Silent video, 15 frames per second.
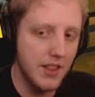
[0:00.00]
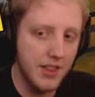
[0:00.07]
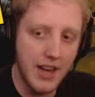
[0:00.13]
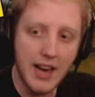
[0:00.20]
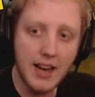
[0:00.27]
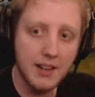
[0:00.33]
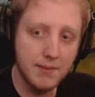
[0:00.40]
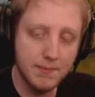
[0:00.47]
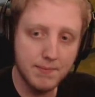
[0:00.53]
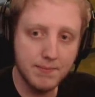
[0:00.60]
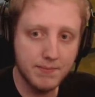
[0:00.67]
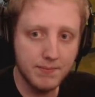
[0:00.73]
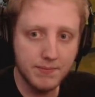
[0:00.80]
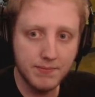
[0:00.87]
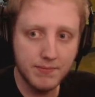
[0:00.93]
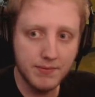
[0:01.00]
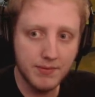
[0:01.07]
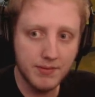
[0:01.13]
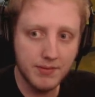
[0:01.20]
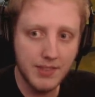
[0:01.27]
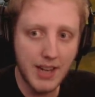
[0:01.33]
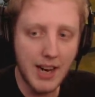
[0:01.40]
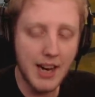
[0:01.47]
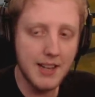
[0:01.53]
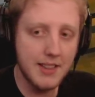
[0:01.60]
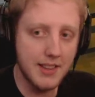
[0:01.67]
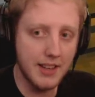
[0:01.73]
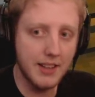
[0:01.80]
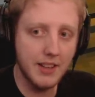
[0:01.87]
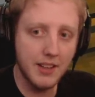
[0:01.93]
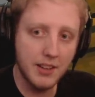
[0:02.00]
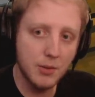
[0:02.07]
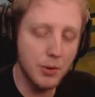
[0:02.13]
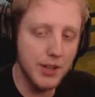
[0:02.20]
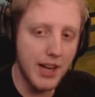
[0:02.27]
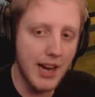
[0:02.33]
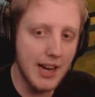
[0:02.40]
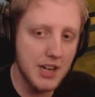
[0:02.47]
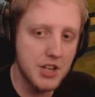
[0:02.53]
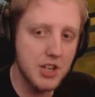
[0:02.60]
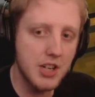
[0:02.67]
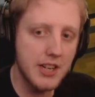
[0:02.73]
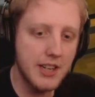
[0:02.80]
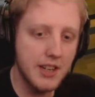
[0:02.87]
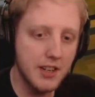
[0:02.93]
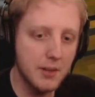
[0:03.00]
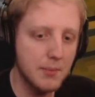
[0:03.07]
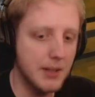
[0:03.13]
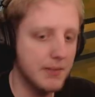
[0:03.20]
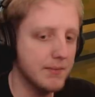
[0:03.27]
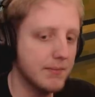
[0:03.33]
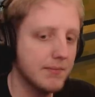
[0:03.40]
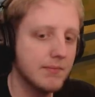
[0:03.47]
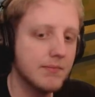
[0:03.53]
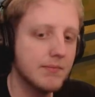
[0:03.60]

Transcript: That, I think, would actually kill me.